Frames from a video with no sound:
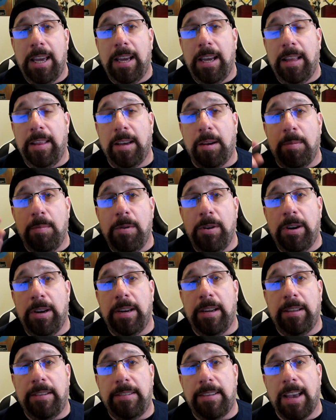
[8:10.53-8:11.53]
in the
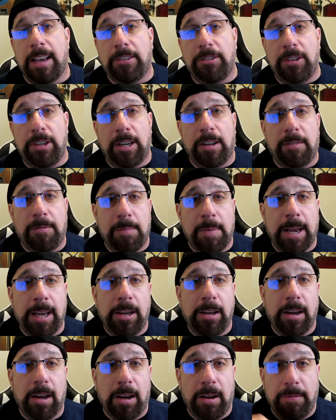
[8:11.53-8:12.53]
community section of
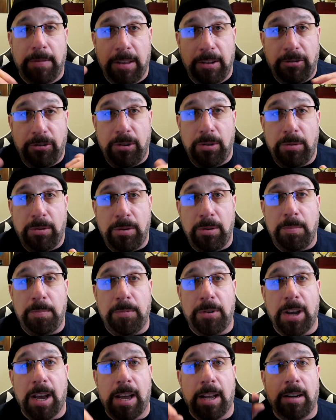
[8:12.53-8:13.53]
this YouTube
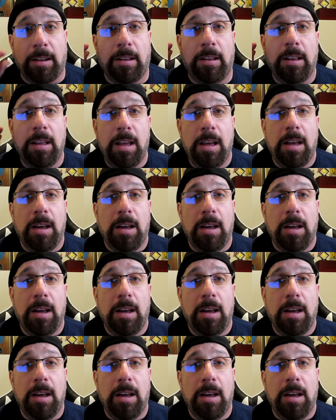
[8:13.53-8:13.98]
channel,